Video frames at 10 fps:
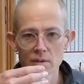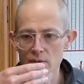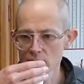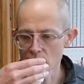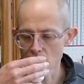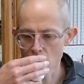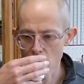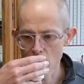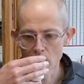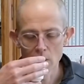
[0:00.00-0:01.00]
So
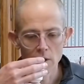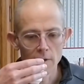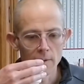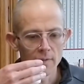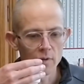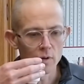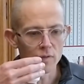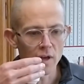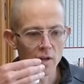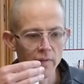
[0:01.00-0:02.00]
if you're a
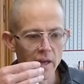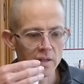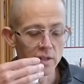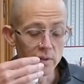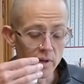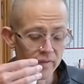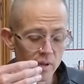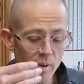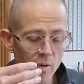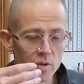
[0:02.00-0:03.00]
fan of that tea, you definitely
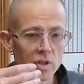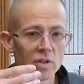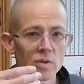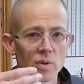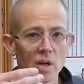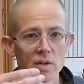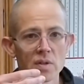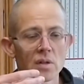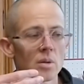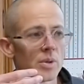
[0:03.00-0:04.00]
might want to check this one out. It's
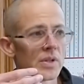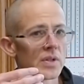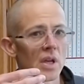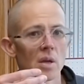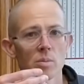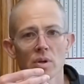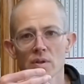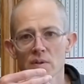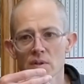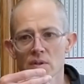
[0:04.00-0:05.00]
not going to be the same
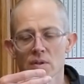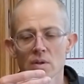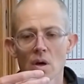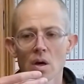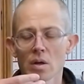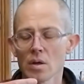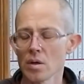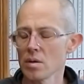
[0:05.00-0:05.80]
because it's not,